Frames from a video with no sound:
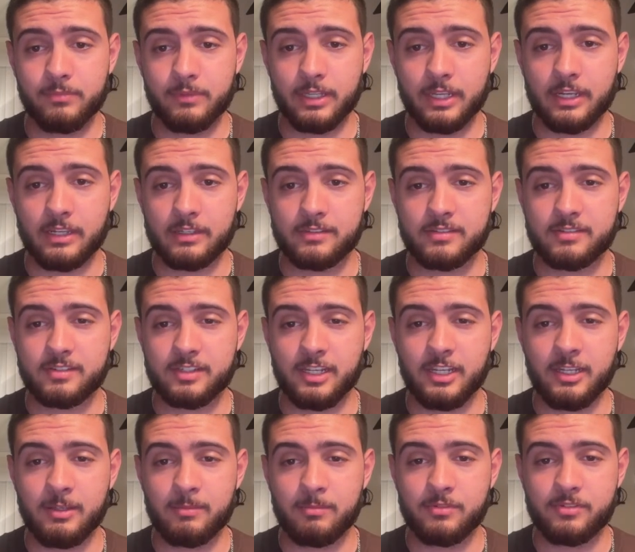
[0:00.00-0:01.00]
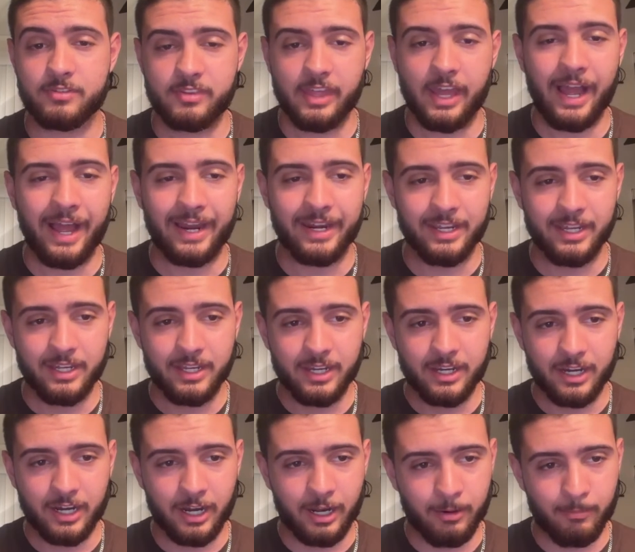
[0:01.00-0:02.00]
it seems that
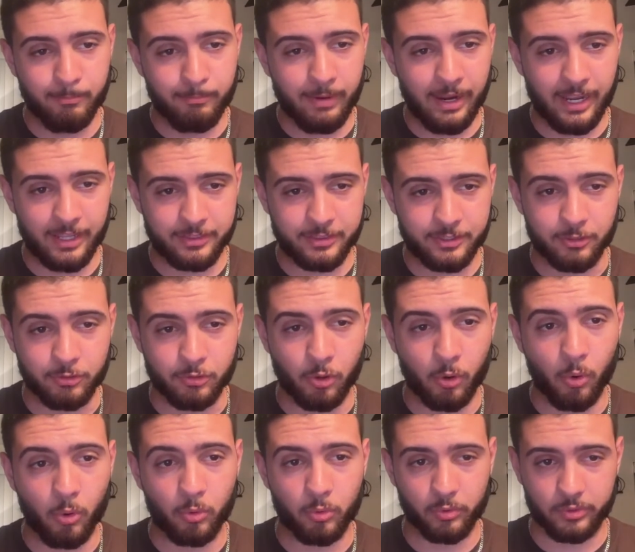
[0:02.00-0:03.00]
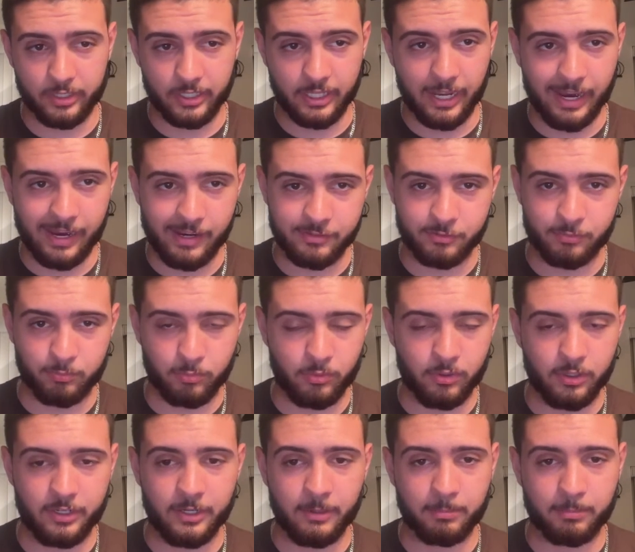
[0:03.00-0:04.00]
Matthew Corey has
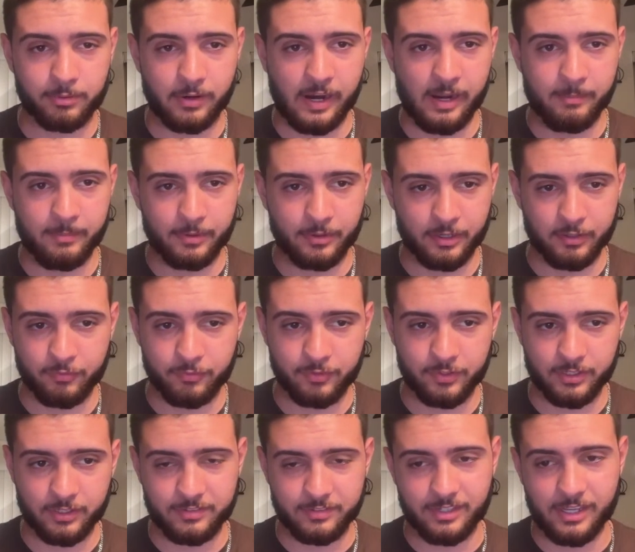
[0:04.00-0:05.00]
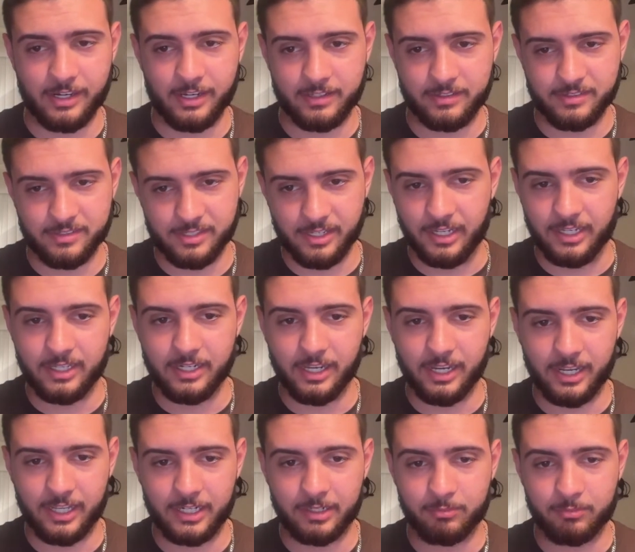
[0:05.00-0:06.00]
won the primary for the Senate seat,
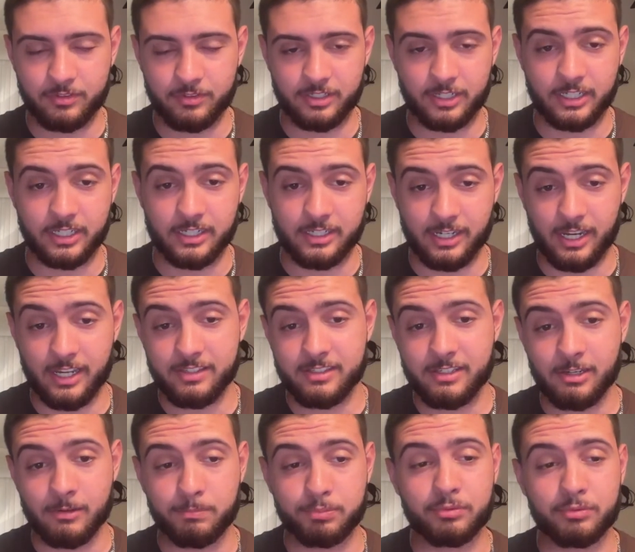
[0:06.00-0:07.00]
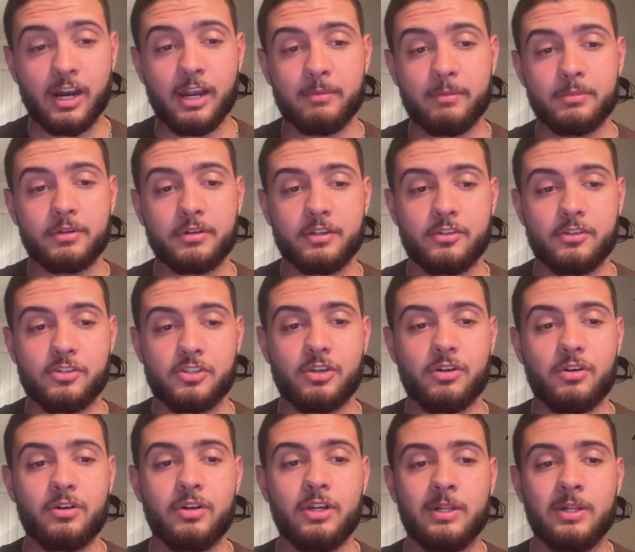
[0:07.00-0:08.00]
and it was a contested primary.
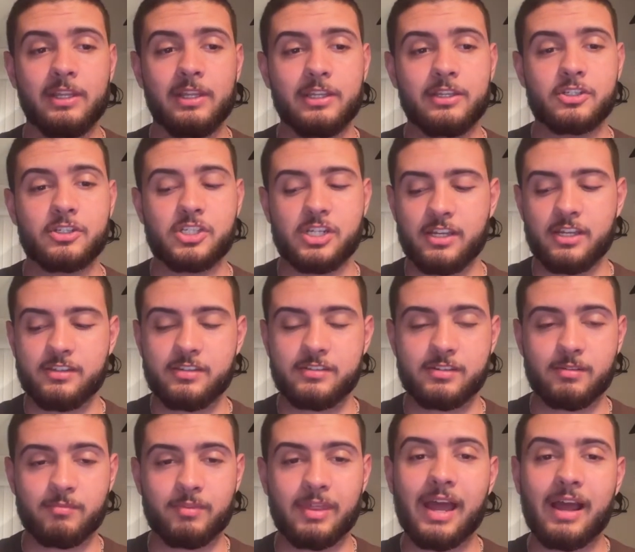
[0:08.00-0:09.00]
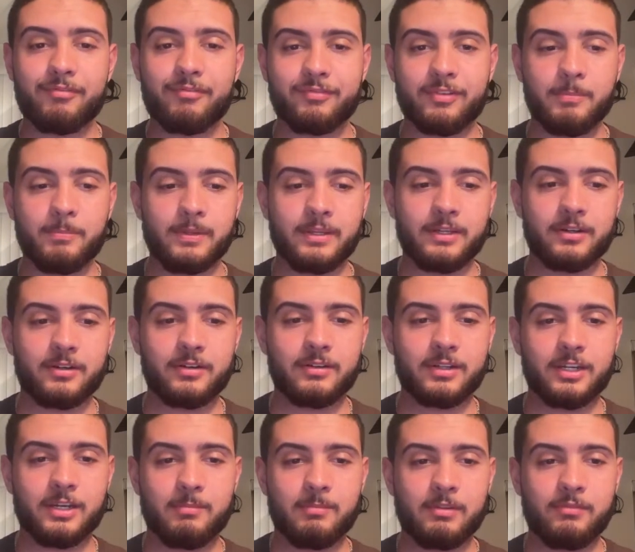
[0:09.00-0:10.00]
So the chances of that flipping are
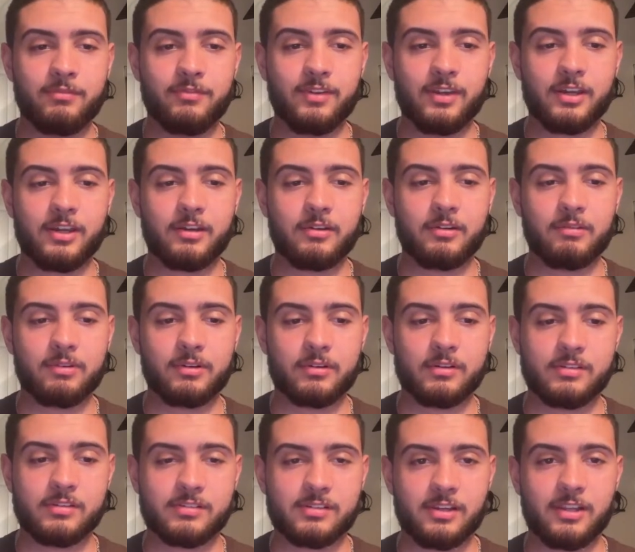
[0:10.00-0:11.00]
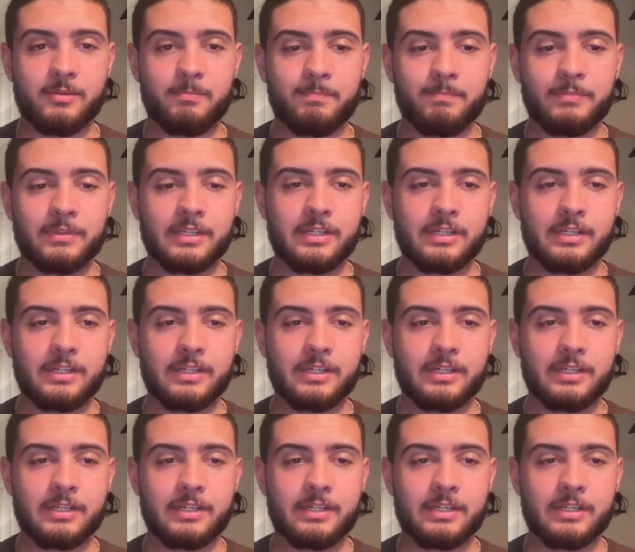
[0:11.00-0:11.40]
going to be very, very slim.